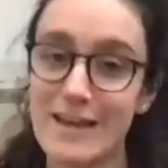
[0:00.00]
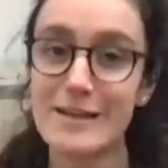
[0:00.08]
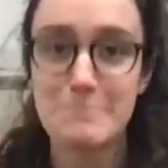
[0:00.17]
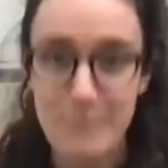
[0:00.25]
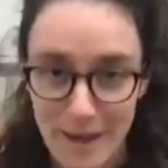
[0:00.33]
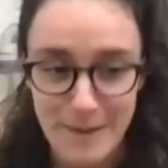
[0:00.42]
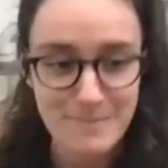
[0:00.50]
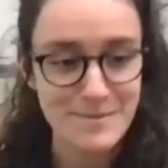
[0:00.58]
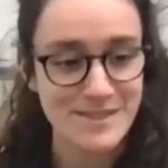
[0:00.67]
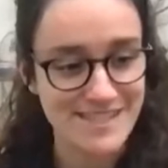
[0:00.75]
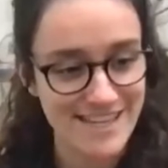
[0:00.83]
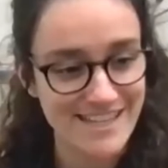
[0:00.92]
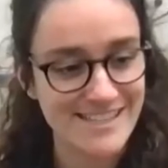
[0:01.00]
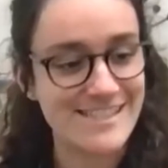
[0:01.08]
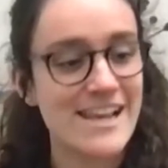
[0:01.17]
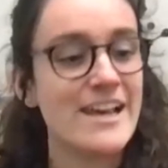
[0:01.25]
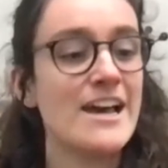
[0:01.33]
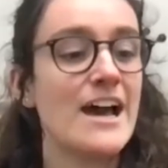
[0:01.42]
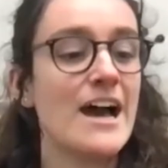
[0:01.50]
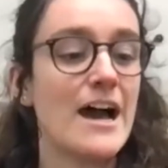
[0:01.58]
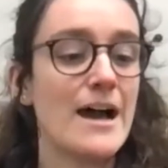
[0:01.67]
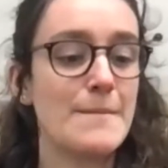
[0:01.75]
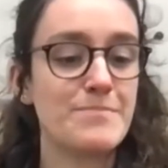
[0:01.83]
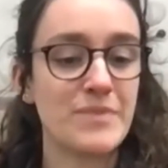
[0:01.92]
purposes,
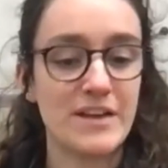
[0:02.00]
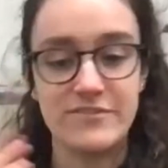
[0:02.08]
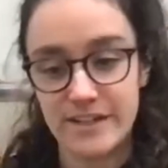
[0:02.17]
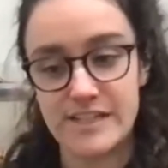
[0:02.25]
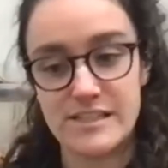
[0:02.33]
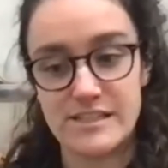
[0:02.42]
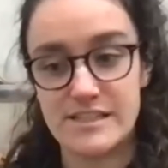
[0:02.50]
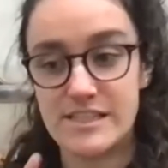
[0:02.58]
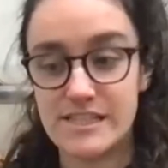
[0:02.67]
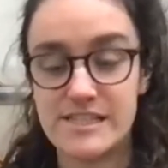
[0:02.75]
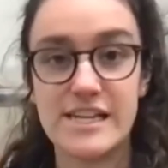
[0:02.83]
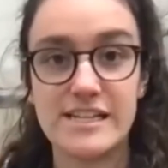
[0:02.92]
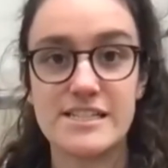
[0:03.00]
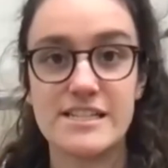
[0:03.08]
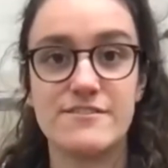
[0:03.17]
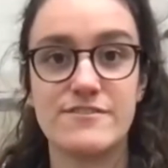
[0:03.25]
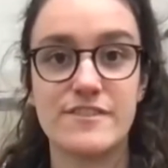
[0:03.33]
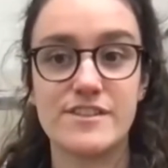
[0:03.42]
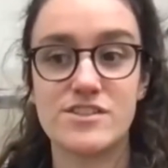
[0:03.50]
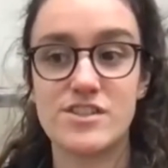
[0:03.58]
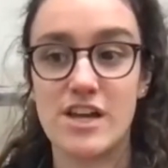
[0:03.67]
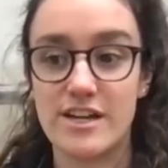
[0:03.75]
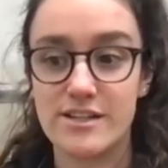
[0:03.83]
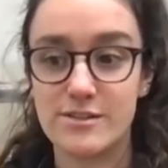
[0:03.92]
and very distinctive
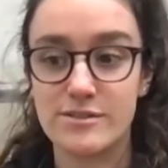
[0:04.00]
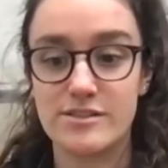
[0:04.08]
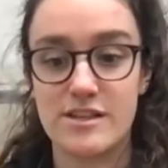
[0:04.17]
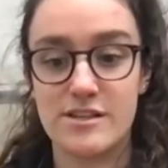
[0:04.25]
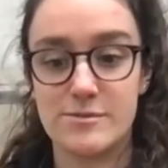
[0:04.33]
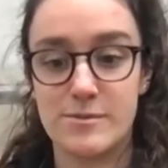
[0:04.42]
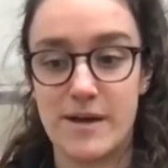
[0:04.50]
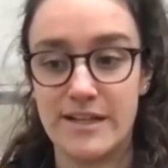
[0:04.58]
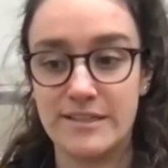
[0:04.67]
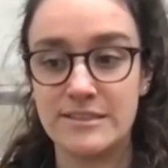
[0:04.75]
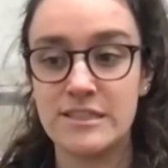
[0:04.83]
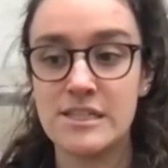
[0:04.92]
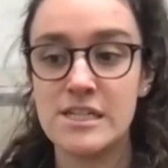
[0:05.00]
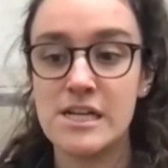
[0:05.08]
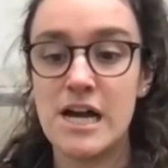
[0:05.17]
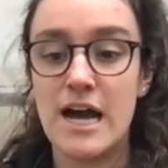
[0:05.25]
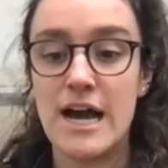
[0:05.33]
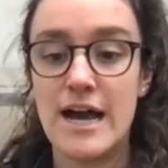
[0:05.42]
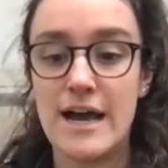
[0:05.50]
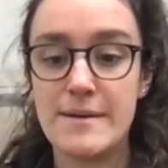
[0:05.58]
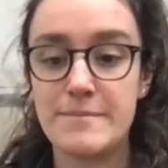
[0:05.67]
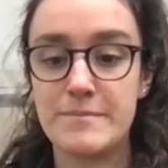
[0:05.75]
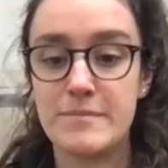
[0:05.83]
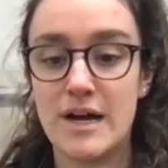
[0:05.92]
styles as well.
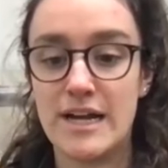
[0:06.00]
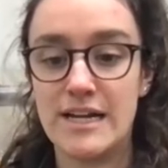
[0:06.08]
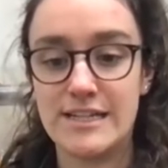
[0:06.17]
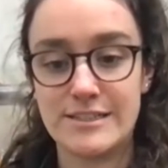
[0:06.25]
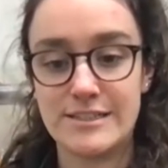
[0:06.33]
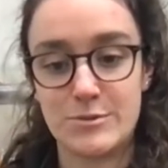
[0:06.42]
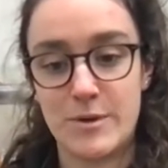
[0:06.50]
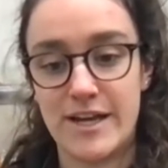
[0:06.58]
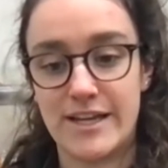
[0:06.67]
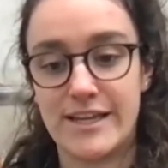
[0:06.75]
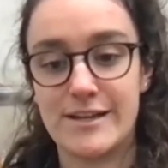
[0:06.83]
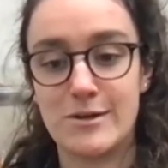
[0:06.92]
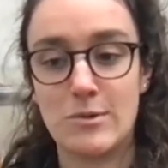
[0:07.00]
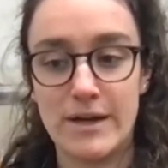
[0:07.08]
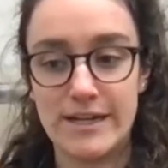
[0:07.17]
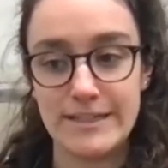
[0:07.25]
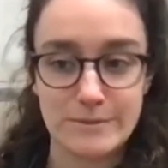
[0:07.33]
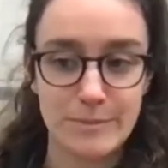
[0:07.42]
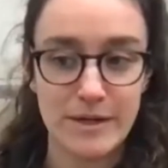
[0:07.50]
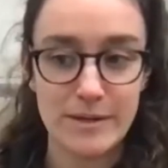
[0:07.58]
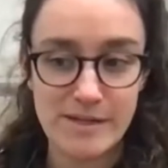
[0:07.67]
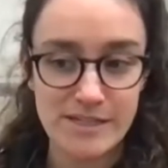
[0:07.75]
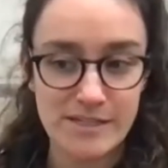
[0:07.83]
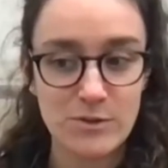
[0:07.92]
I like to work in quite an
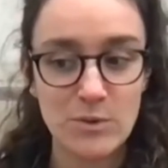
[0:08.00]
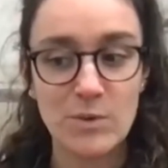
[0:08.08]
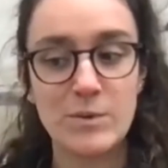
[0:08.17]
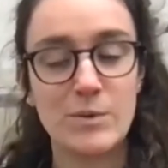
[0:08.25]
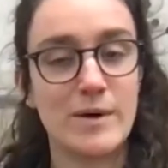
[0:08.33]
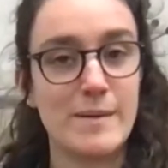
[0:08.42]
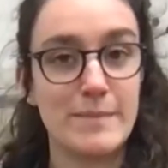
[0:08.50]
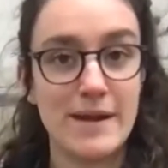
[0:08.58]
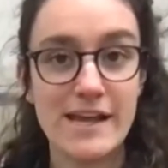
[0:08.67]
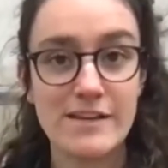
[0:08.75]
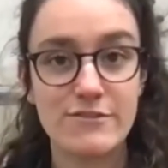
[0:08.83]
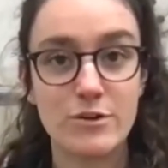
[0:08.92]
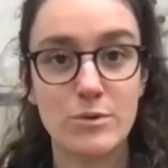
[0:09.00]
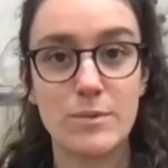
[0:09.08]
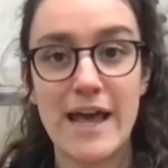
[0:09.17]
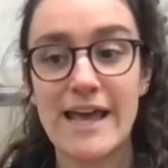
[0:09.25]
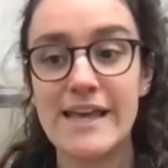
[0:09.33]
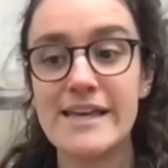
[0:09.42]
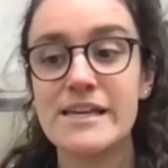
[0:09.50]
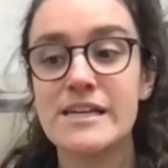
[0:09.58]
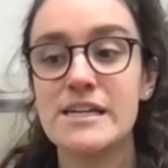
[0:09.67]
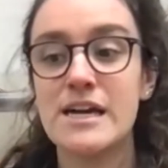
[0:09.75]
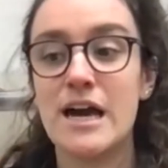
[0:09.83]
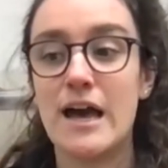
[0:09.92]
experimental, quite playful way,
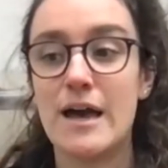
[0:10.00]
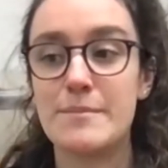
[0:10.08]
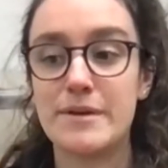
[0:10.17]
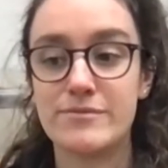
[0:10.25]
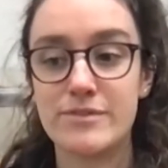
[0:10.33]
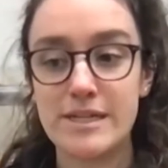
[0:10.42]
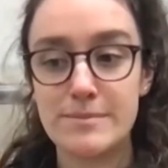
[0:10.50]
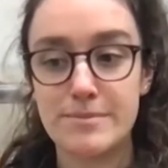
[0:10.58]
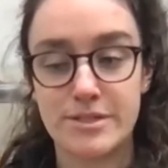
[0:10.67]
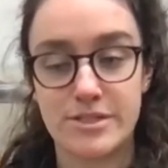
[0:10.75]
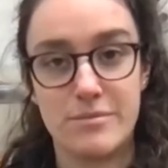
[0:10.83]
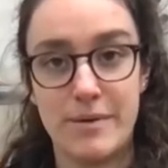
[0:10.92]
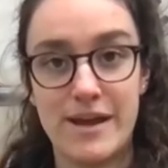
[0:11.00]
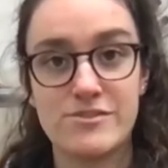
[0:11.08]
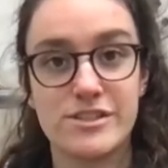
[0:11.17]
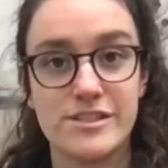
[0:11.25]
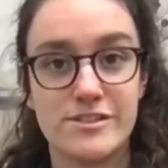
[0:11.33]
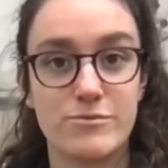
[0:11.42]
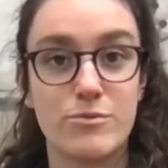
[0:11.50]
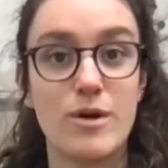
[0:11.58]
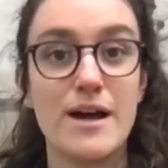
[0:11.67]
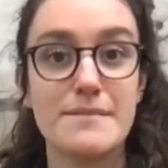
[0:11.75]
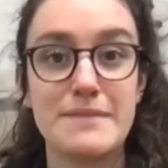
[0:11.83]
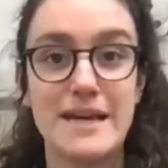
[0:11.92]
and really push the boundaries of what
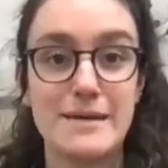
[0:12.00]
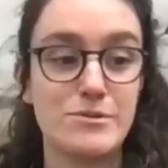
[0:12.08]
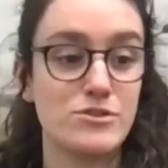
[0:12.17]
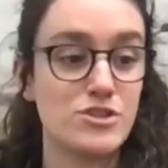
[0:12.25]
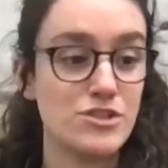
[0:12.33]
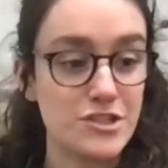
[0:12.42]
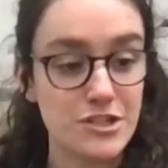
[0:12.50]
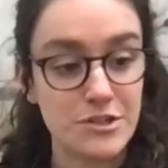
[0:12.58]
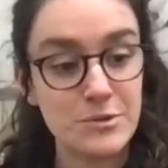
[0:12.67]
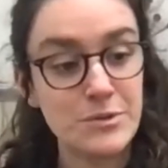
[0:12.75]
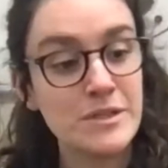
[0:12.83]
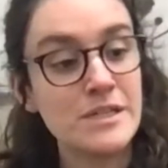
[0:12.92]
I'm able to do.